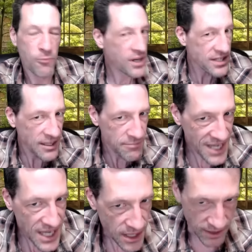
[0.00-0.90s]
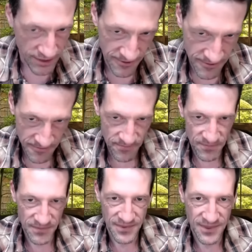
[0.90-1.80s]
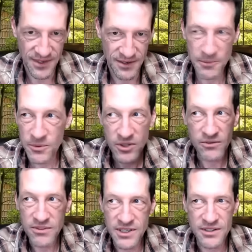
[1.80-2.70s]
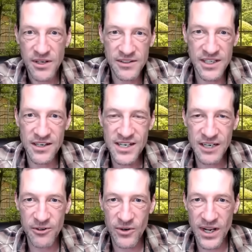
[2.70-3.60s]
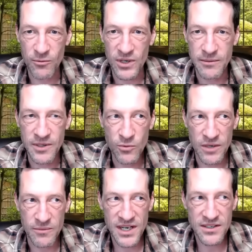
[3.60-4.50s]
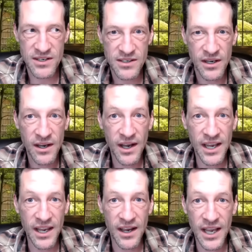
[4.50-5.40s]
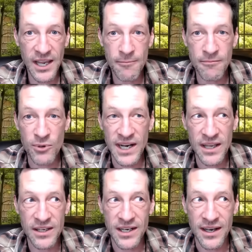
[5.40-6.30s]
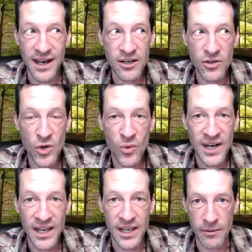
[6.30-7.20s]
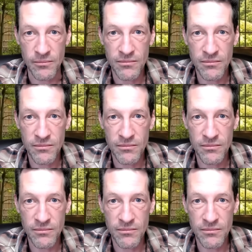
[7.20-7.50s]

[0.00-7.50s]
What does that mean? people don't t- uh, tend to take it for granted. What does that mean? What it means is I, I am reality. I don't know what I am.